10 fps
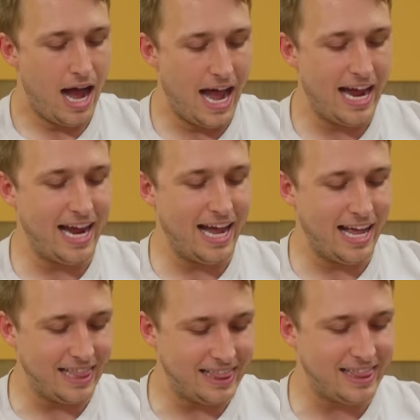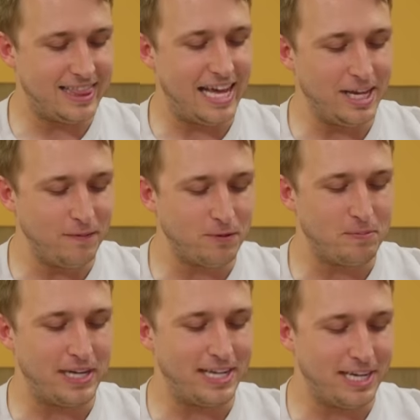Thank you. Thank you for
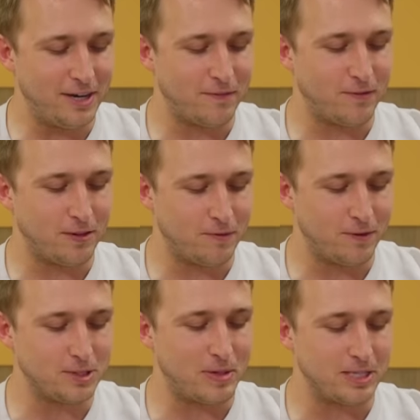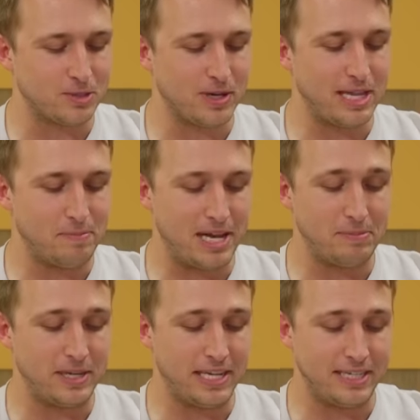being here for the first Reddit story that
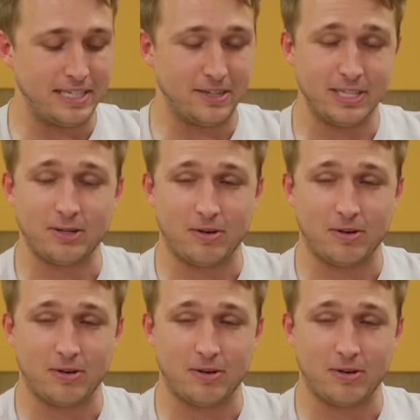made me nearly